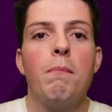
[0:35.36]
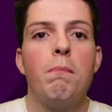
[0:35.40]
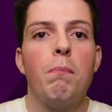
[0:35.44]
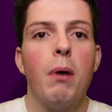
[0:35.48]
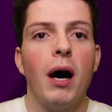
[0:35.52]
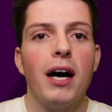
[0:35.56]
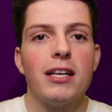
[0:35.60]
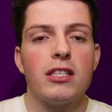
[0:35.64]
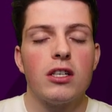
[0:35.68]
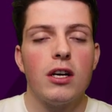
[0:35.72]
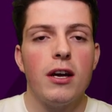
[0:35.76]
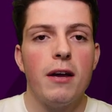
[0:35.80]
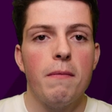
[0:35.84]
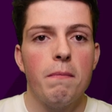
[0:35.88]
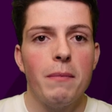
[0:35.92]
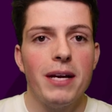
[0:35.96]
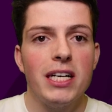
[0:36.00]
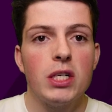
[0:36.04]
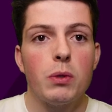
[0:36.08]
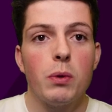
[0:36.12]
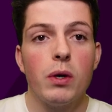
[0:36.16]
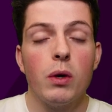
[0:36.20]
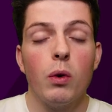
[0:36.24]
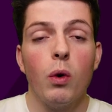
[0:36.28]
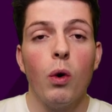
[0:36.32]
but it
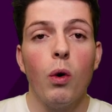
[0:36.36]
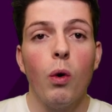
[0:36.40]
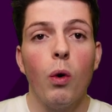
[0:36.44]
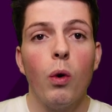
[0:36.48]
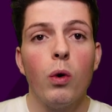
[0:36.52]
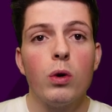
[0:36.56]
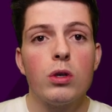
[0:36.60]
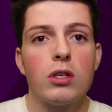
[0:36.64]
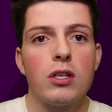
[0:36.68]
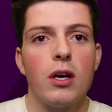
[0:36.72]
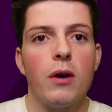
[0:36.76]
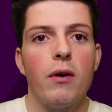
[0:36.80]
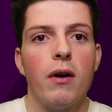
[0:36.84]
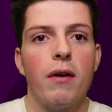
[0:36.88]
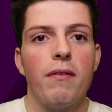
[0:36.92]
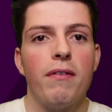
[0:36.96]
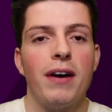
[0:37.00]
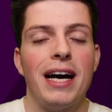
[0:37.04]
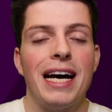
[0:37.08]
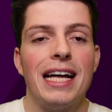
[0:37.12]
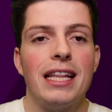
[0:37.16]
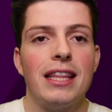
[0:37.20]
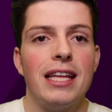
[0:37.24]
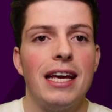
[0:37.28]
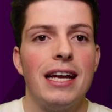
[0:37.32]
means we will also have
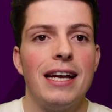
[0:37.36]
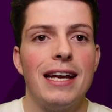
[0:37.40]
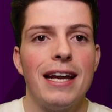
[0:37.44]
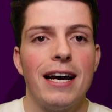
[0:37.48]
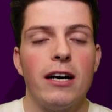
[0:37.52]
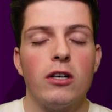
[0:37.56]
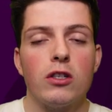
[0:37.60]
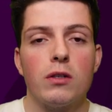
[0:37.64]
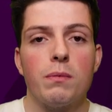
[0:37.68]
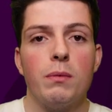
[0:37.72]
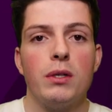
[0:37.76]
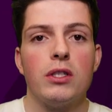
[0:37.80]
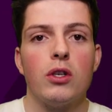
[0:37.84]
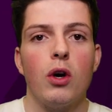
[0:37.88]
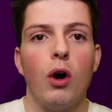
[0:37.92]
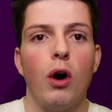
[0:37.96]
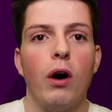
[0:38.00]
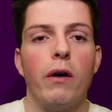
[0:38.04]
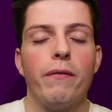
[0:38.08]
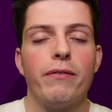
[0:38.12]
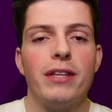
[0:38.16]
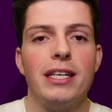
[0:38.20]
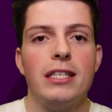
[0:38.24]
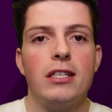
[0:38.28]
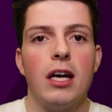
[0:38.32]
had the announcement
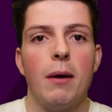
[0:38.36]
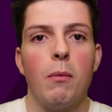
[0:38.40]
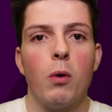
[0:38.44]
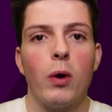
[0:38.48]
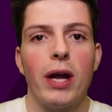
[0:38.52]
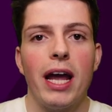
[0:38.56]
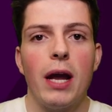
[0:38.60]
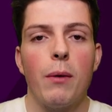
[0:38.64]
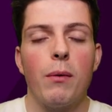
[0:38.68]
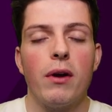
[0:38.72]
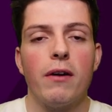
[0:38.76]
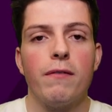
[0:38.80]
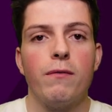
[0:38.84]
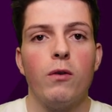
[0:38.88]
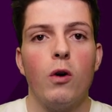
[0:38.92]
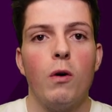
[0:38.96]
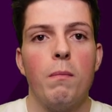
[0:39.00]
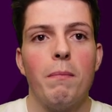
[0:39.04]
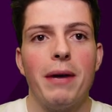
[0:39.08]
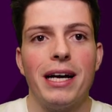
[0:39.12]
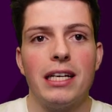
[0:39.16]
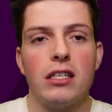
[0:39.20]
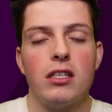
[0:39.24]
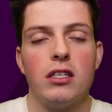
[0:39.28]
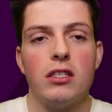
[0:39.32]
of the double game week for
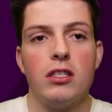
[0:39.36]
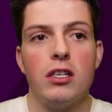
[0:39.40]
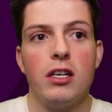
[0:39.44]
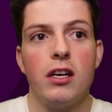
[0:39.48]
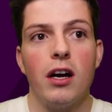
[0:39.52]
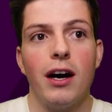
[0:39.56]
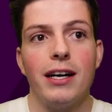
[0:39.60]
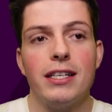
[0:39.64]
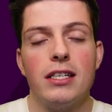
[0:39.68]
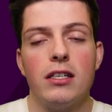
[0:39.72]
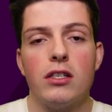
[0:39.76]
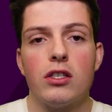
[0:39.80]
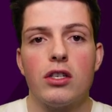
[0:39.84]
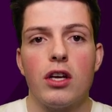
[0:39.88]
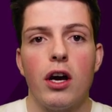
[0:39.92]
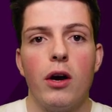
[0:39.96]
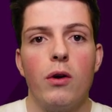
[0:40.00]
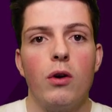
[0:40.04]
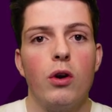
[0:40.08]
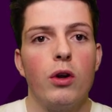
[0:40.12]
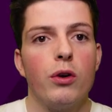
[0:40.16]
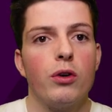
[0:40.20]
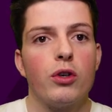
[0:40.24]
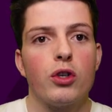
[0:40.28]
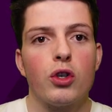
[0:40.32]
Manchester United. So
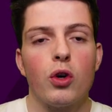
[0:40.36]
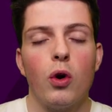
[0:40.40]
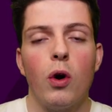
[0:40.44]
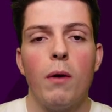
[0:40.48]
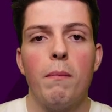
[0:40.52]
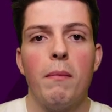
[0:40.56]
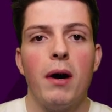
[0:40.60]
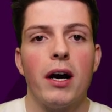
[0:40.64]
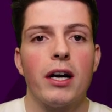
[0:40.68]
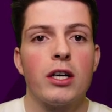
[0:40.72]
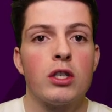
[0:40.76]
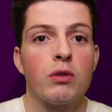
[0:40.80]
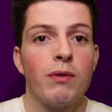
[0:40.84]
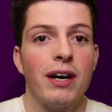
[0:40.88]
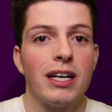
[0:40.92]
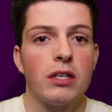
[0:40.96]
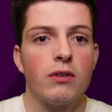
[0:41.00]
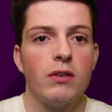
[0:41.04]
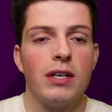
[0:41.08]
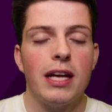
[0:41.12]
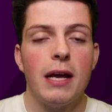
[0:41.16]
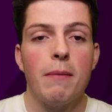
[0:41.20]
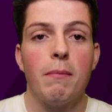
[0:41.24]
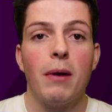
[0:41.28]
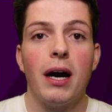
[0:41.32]
Luke Shaw and Marcus
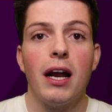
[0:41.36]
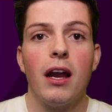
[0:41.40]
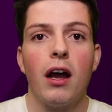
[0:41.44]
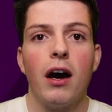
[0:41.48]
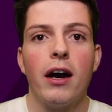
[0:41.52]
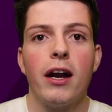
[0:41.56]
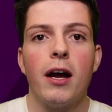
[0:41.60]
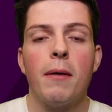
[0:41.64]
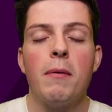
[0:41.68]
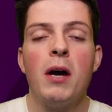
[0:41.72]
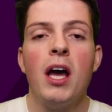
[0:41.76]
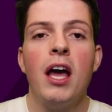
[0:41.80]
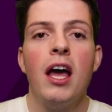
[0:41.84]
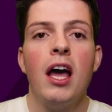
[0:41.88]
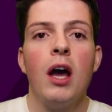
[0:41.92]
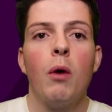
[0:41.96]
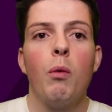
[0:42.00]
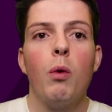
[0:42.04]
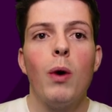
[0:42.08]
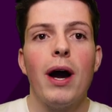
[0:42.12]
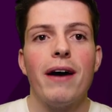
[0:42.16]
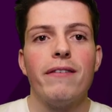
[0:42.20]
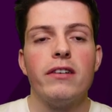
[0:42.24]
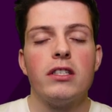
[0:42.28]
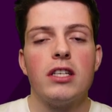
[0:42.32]
Rashford in my lineup
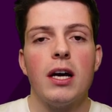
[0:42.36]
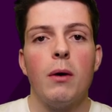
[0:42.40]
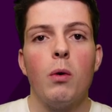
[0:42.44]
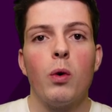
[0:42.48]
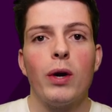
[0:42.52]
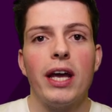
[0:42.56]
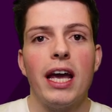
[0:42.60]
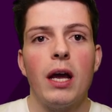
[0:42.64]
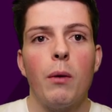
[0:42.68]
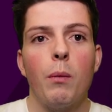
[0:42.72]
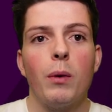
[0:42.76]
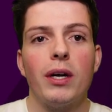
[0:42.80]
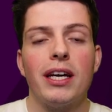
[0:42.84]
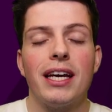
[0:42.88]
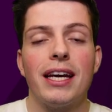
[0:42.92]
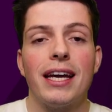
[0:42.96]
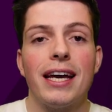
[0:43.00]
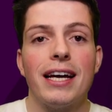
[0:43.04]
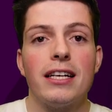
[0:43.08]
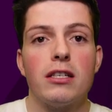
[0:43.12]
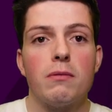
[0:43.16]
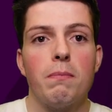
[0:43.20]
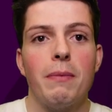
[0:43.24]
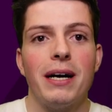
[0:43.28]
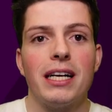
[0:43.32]
will have a double game week
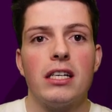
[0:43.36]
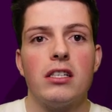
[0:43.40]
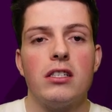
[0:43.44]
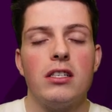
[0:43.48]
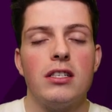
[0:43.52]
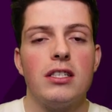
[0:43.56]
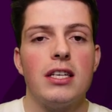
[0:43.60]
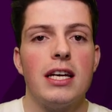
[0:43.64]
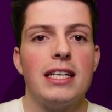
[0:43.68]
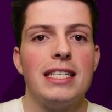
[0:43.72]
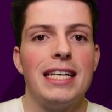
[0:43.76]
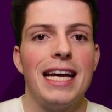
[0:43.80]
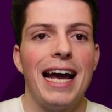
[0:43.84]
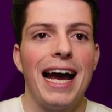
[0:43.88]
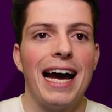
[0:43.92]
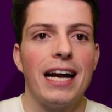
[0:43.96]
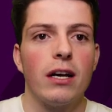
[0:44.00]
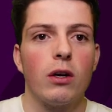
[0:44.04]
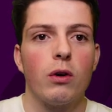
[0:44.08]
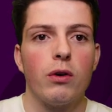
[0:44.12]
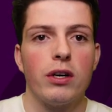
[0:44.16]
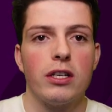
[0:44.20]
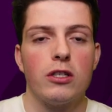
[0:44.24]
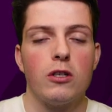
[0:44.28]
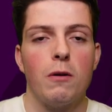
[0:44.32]
against Manchester City
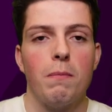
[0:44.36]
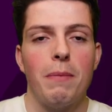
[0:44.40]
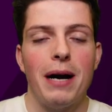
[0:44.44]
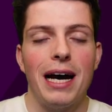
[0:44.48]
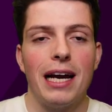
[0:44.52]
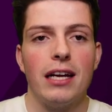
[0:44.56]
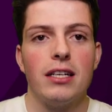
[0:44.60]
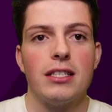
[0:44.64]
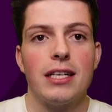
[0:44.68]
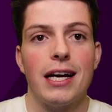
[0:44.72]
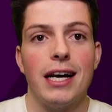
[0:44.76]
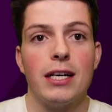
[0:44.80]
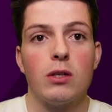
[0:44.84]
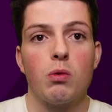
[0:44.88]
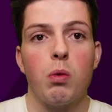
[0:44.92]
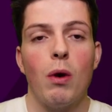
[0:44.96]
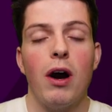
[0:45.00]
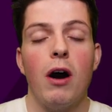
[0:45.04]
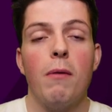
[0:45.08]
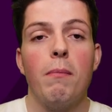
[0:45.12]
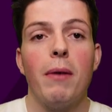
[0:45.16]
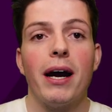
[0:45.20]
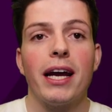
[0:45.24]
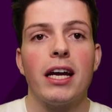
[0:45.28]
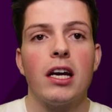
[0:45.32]
and Crystal Palace as
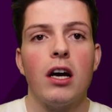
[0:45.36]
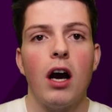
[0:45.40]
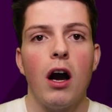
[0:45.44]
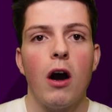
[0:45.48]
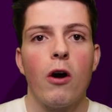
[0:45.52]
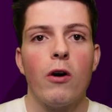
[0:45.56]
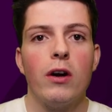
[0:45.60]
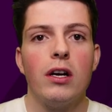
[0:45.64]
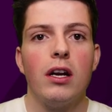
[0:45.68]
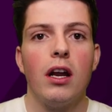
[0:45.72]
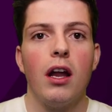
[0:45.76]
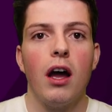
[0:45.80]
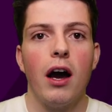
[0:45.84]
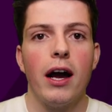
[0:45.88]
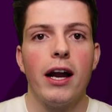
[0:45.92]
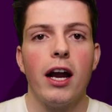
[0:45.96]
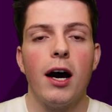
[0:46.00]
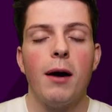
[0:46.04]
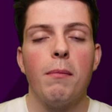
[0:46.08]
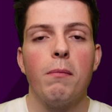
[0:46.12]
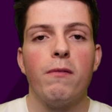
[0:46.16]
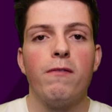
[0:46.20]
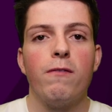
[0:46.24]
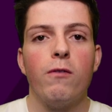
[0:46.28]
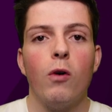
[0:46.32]
well. My current
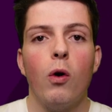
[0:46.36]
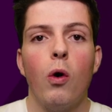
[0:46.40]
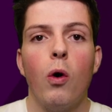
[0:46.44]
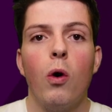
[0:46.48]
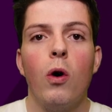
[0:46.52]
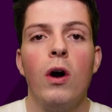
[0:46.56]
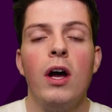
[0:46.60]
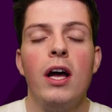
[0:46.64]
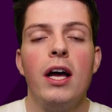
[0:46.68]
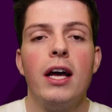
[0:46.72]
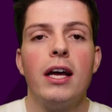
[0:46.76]
lineup for